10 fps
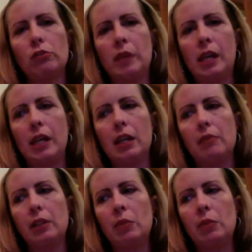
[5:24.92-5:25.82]
me and i
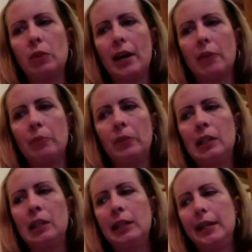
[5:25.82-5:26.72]
really want to help
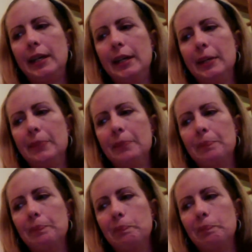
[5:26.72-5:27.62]

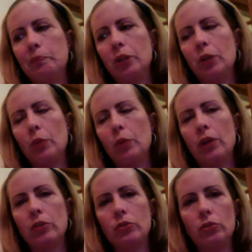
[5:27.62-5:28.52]
um, bring
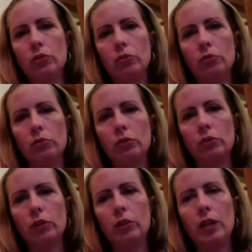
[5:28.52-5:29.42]
awareness to you
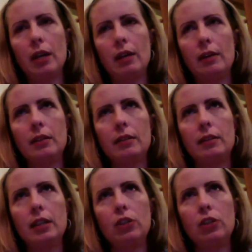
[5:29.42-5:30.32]
know you can't
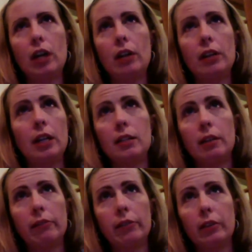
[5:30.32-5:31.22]
seeing a child
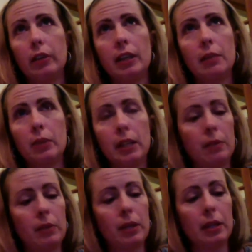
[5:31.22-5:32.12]
suffer in, with
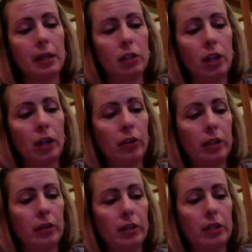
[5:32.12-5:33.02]
with a, a childhood
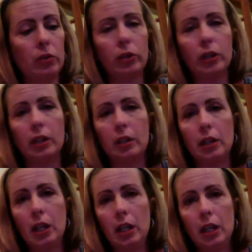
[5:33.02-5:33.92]
illness or in
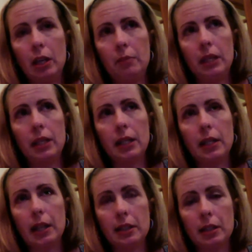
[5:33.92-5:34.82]
being
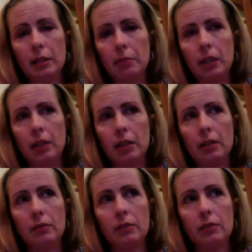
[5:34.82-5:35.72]
neglected and being
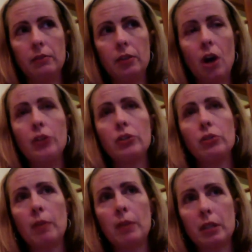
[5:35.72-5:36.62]
tossed
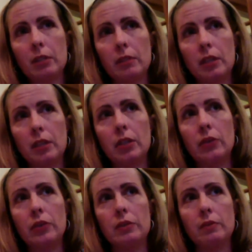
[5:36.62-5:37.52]
around because of an
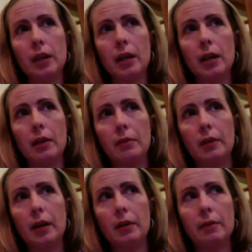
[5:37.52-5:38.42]
adult's uh,
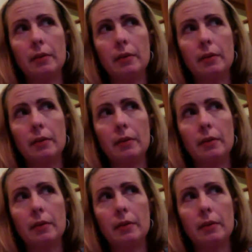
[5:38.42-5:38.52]
uh,